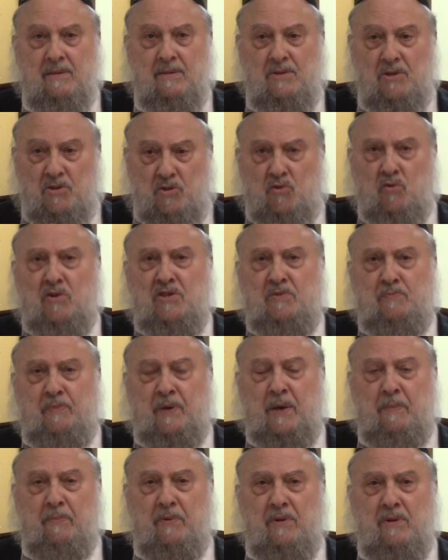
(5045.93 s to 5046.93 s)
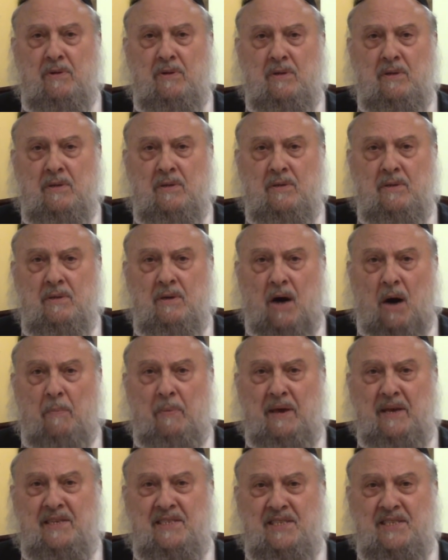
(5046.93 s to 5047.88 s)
The Jewish people are being